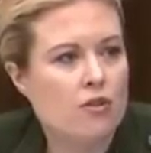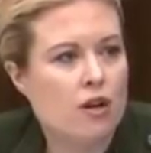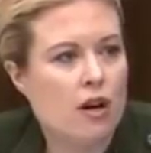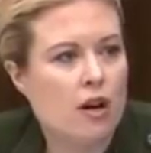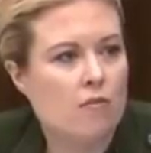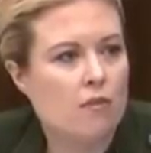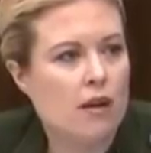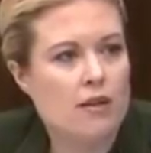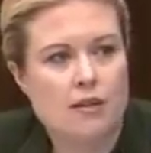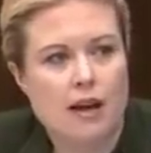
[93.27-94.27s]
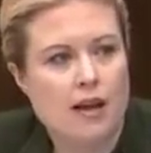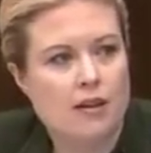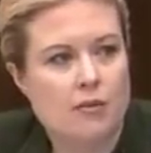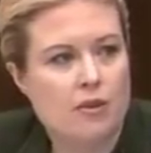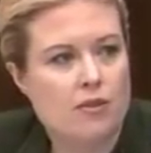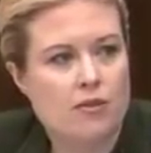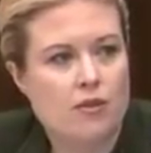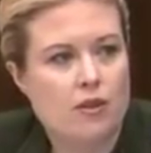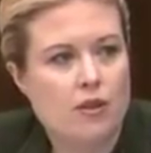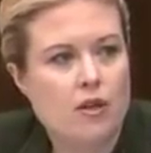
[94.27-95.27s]
The Citizenship Guide has not been
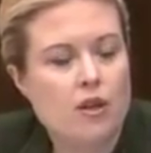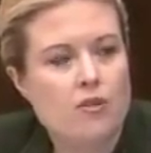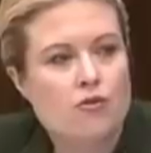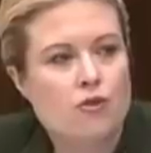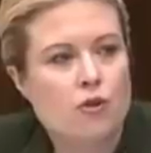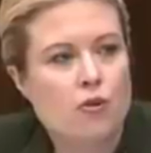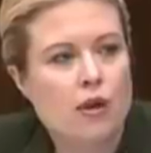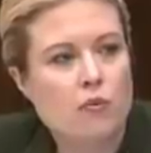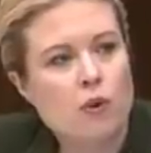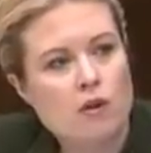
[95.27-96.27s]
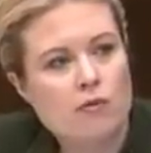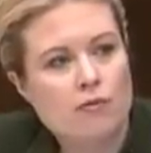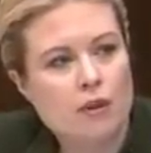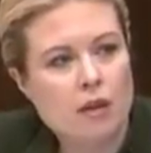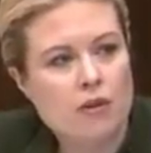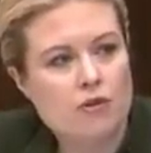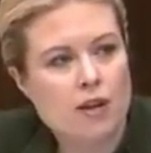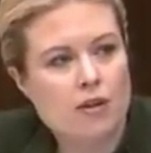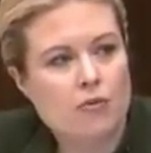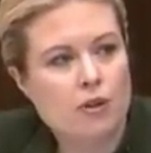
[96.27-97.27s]
written. So will female
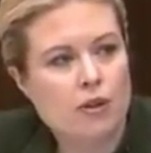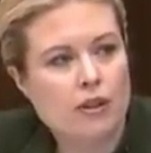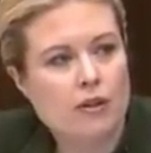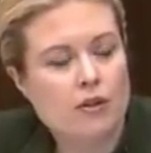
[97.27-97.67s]
genital mutilation?